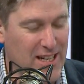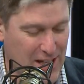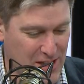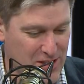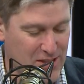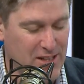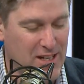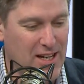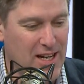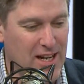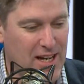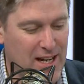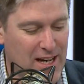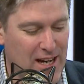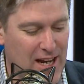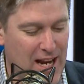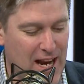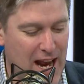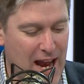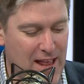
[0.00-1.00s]
Yes.
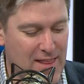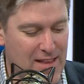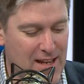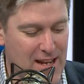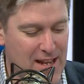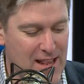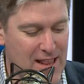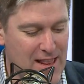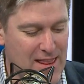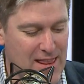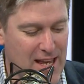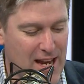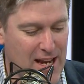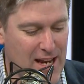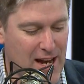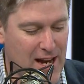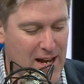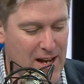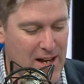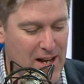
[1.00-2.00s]
And
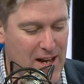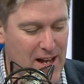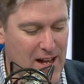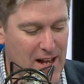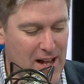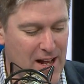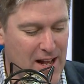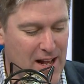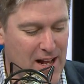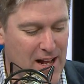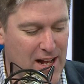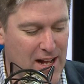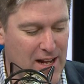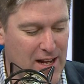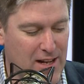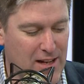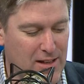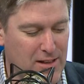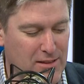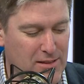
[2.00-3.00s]
the
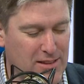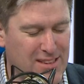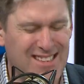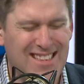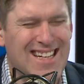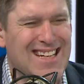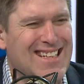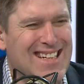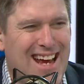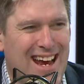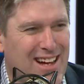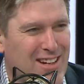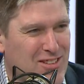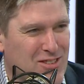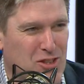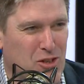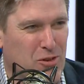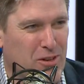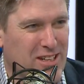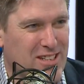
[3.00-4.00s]

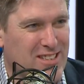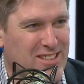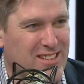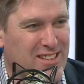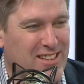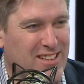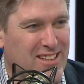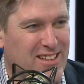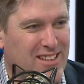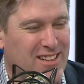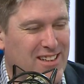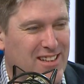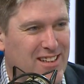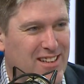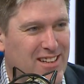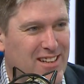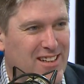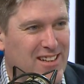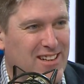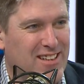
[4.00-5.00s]
details, Chris,
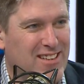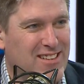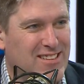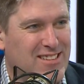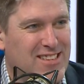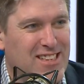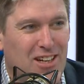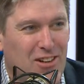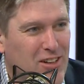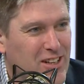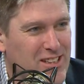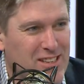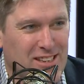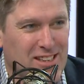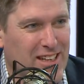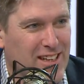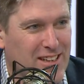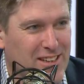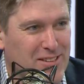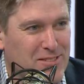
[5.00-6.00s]

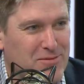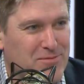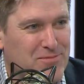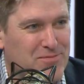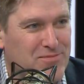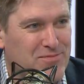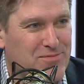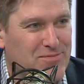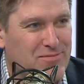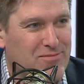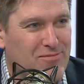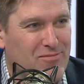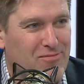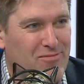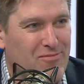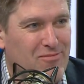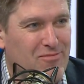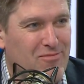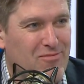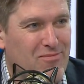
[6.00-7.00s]
seriously,
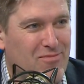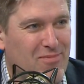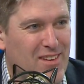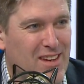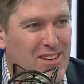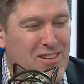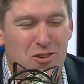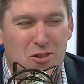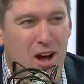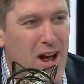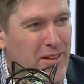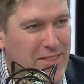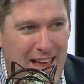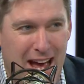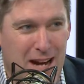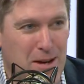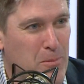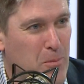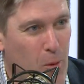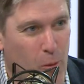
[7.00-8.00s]
they're not
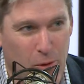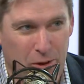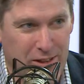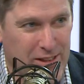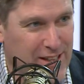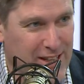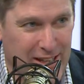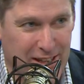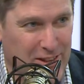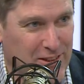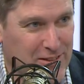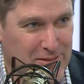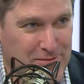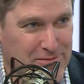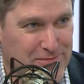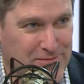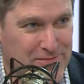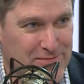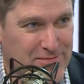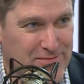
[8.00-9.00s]
that important here.
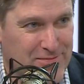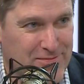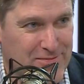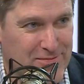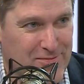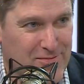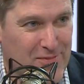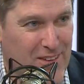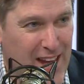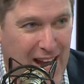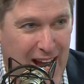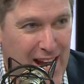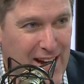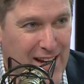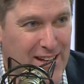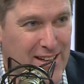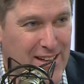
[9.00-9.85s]
Okay?